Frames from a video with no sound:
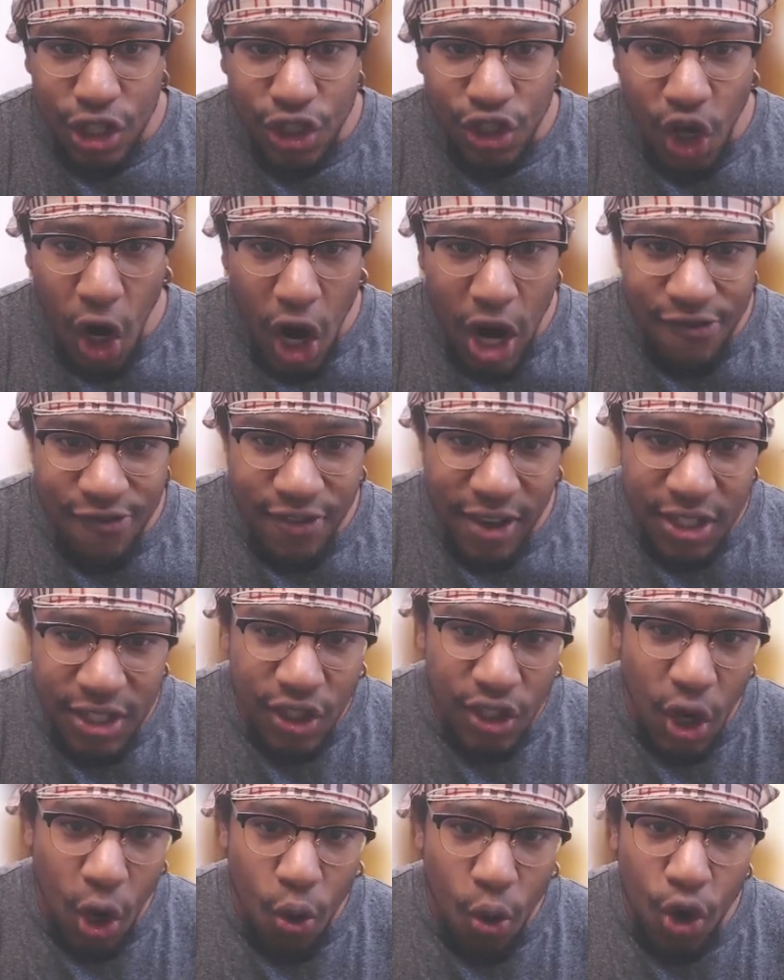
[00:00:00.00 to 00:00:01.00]

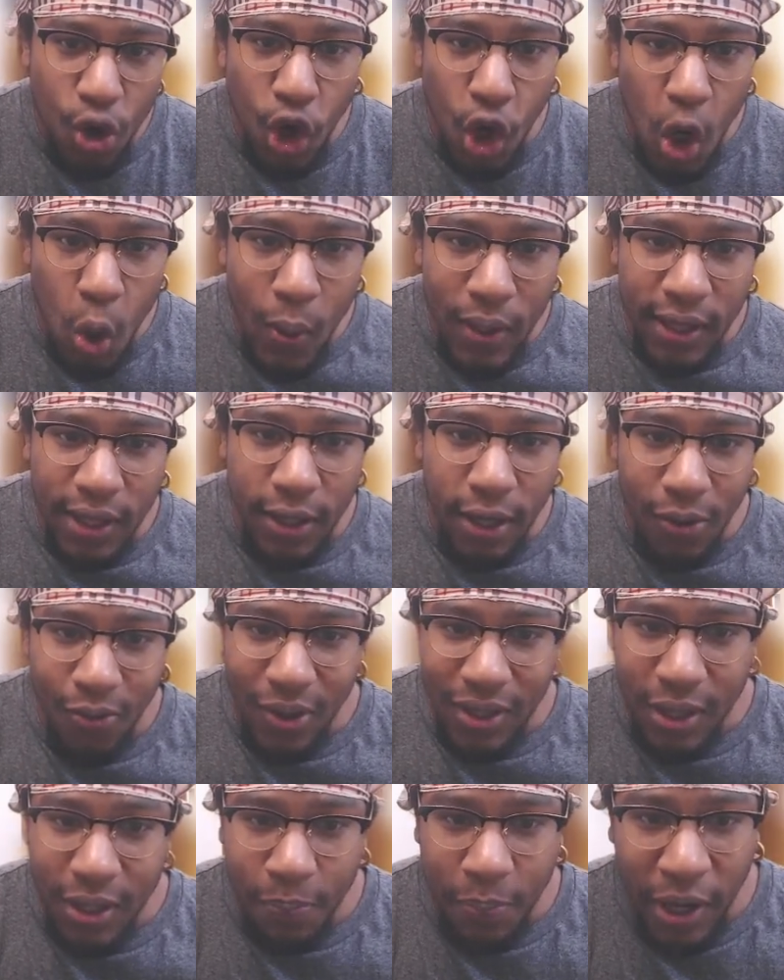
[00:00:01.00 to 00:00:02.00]
Darvis, old girl with
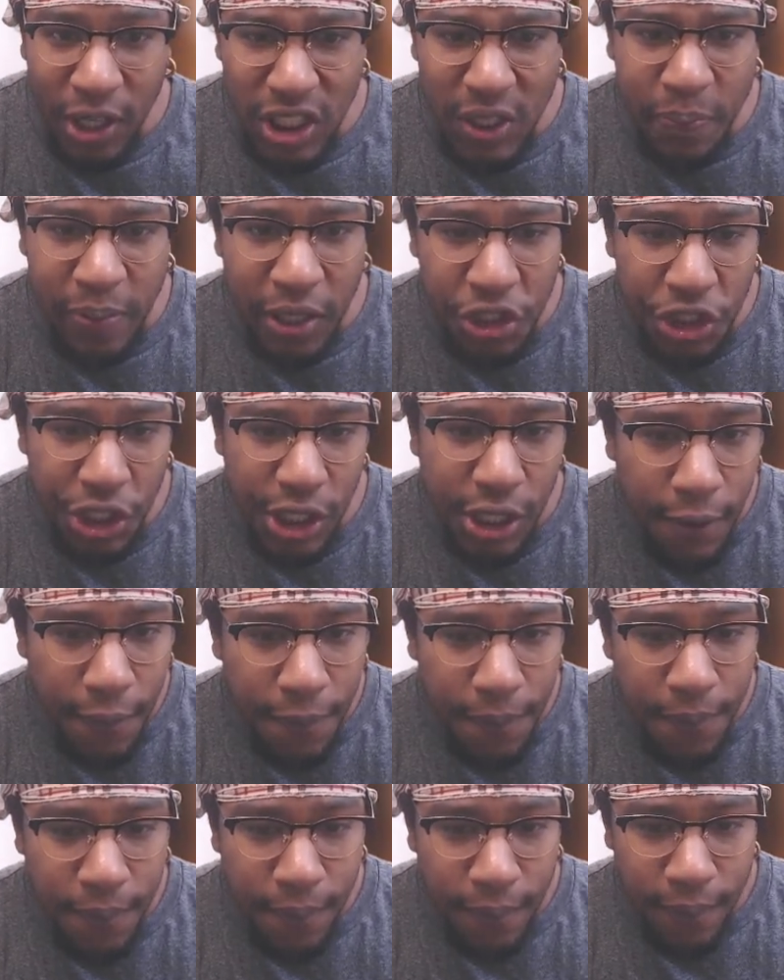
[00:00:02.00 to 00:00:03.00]
the punchy punchy,
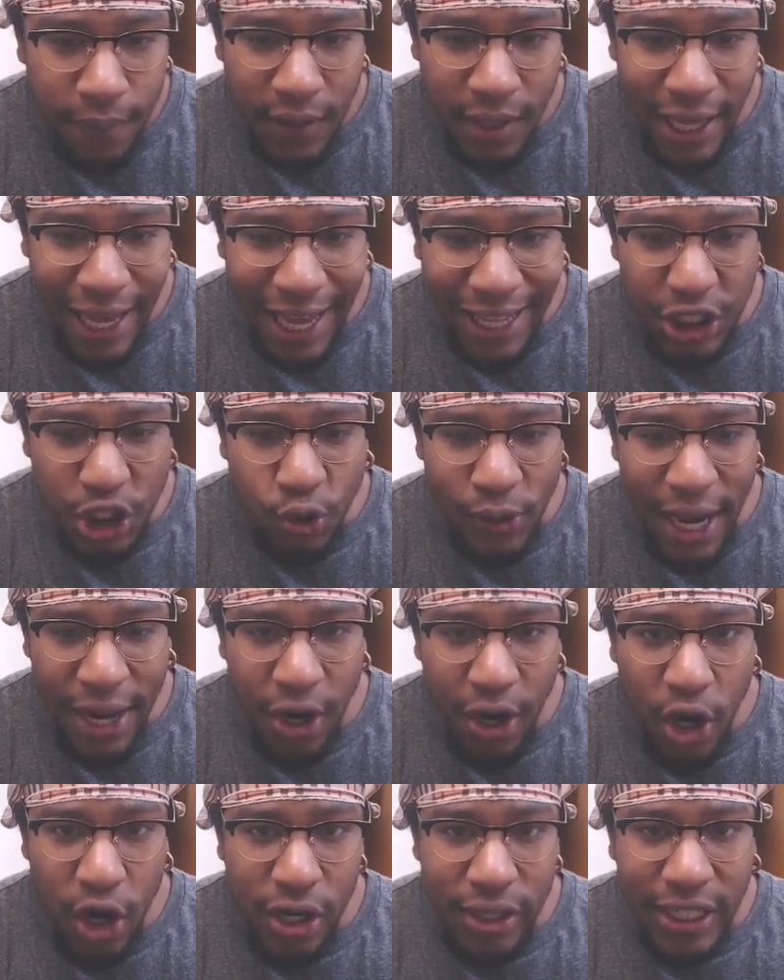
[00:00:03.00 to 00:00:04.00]
and
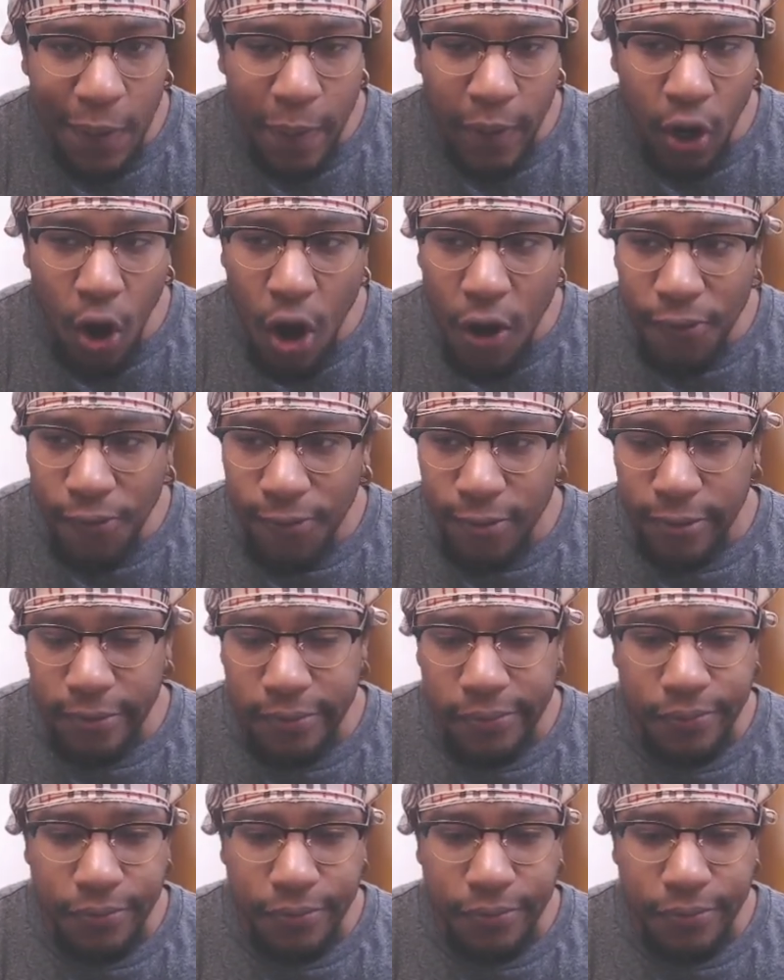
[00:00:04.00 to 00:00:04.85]
Stannard dipping off.